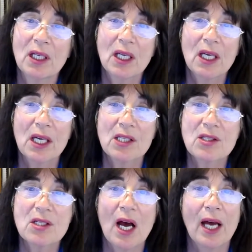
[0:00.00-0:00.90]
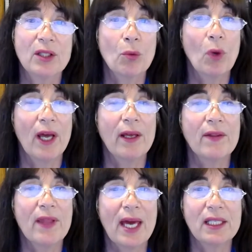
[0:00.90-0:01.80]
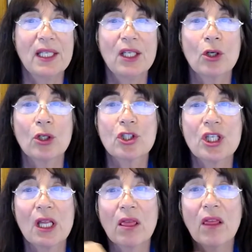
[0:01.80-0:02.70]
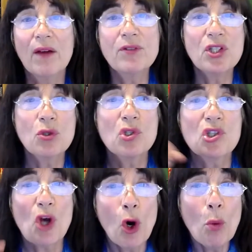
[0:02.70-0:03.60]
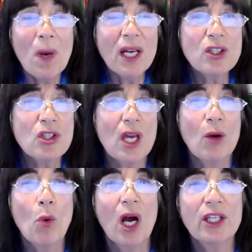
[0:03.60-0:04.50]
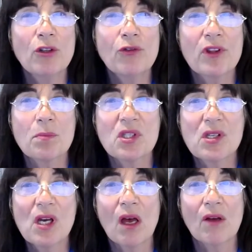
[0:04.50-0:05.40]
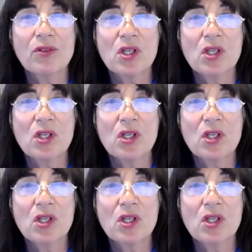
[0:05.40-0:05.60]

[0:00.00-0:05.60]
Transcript: It's not what that he or she loves you so much they want you for themselves,